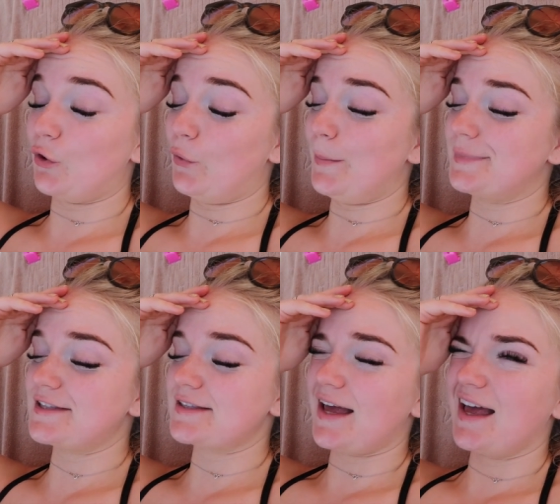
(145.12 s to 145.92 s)
Oops.
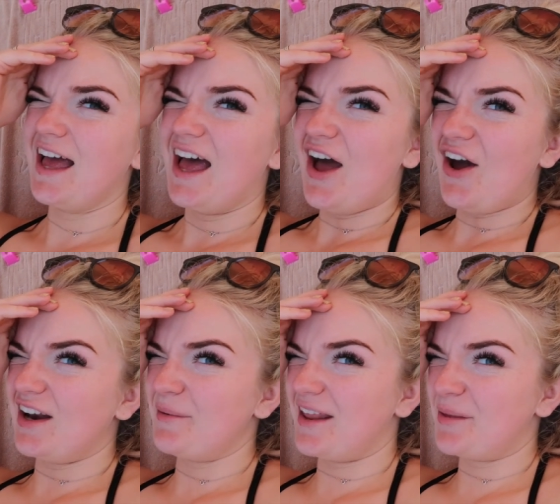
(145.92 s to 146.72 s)

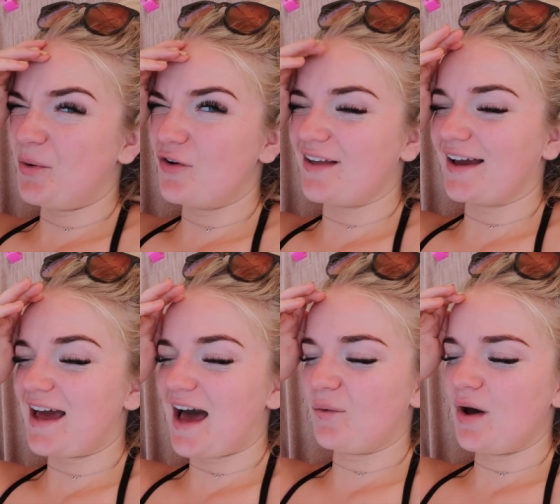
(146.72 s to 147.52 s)
Only been at the pool for like
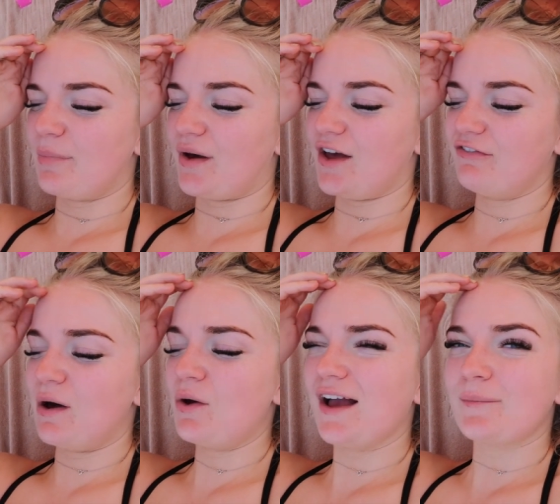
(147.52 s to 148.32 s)
an hour, but I
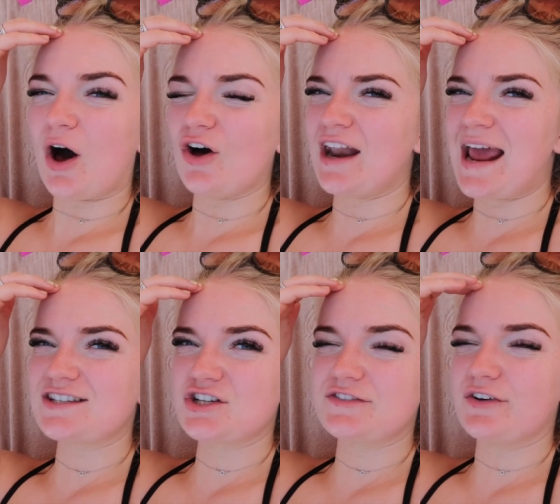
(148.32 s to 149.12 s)
feel like my
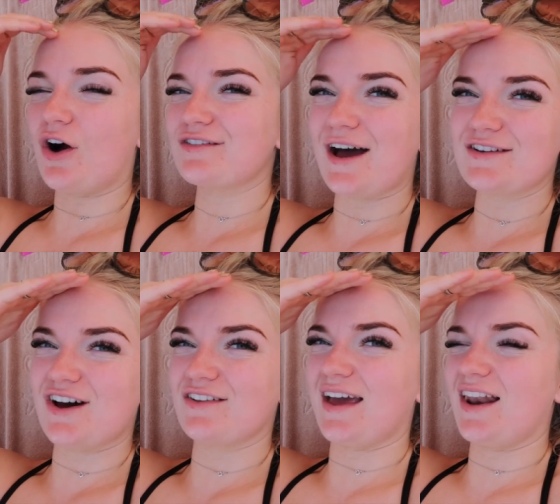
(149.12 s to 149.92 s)
holidays are just for cocktails,
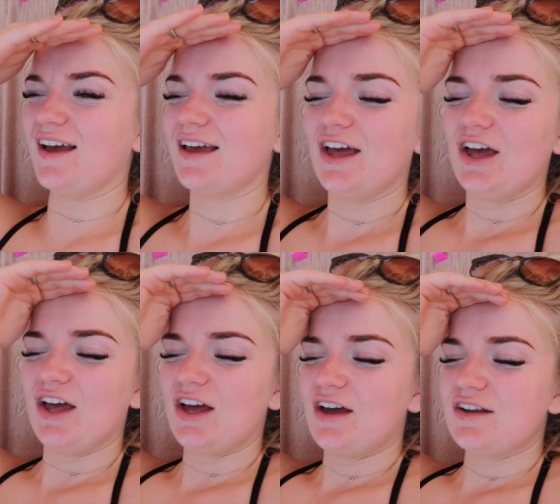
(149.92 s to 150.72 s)
aren't they? Like,
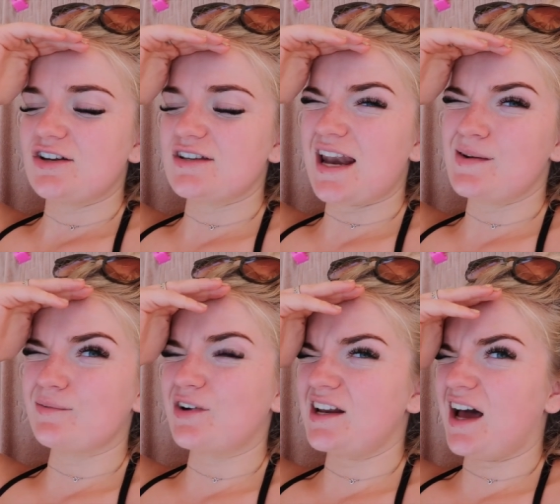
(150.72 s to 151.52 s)
does
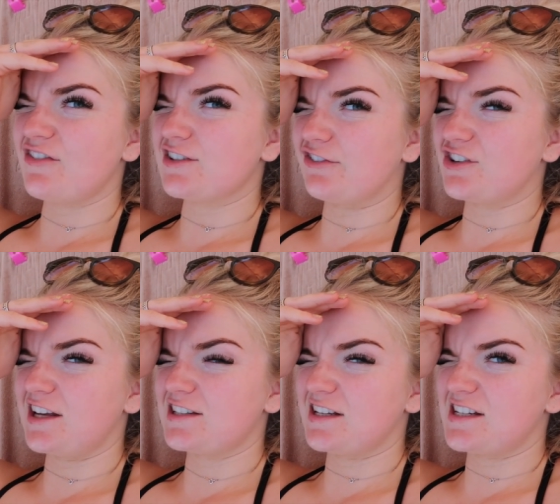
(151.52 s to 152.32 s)
anyone really have soft
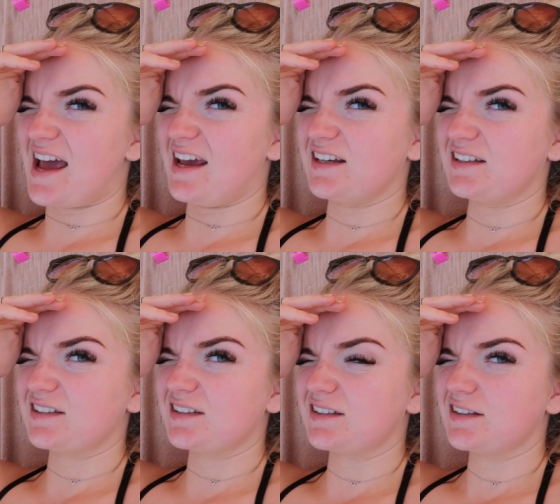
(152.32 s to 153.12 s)
drinks in the day?
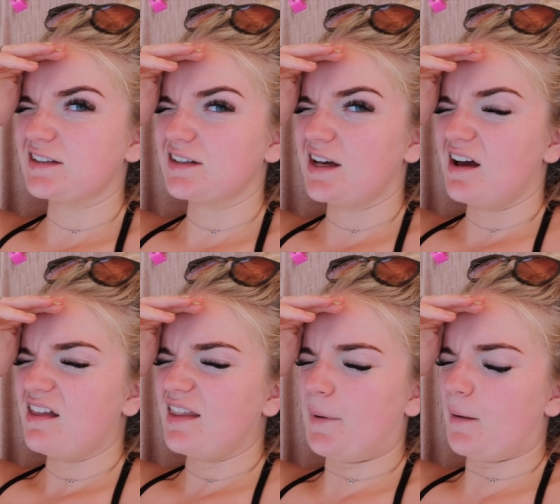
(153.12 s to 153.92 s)

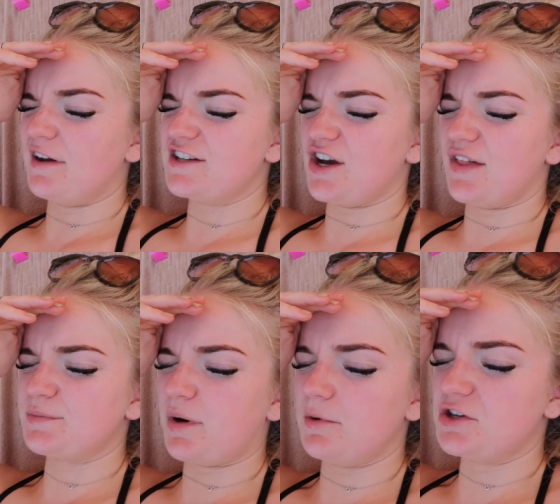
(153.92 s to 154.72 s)
They probably do,
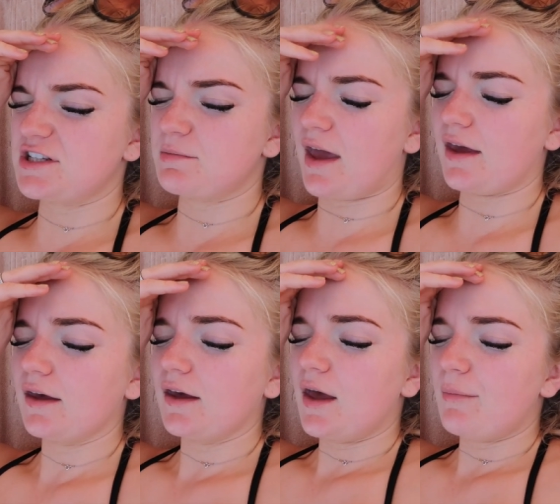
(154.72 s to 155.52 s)
that's probably just me.
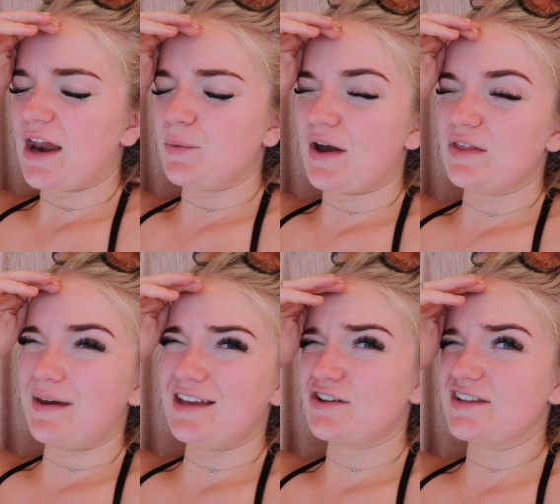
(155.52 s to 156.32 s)
But anyway, the
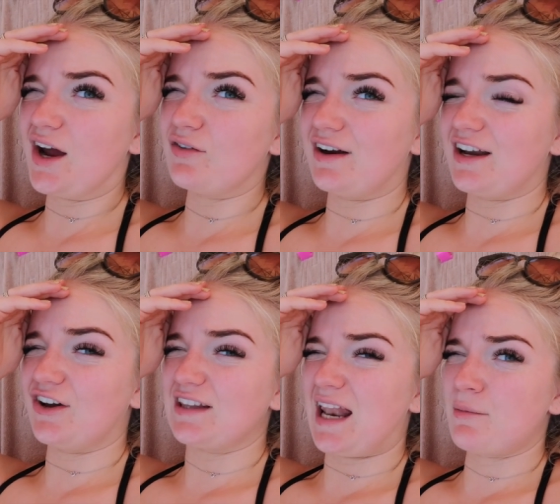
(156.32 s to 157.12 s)
mojitos here are really
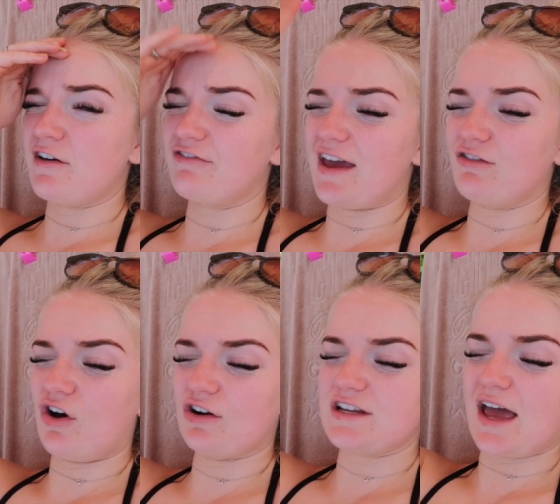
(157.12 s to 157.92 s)
good. They're like my fave
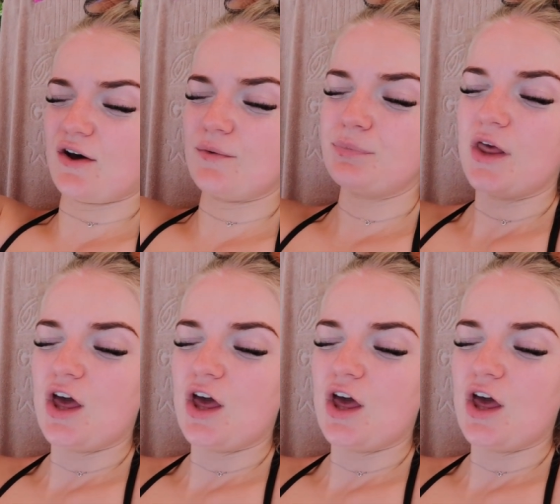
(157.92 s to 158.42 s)
cocktail.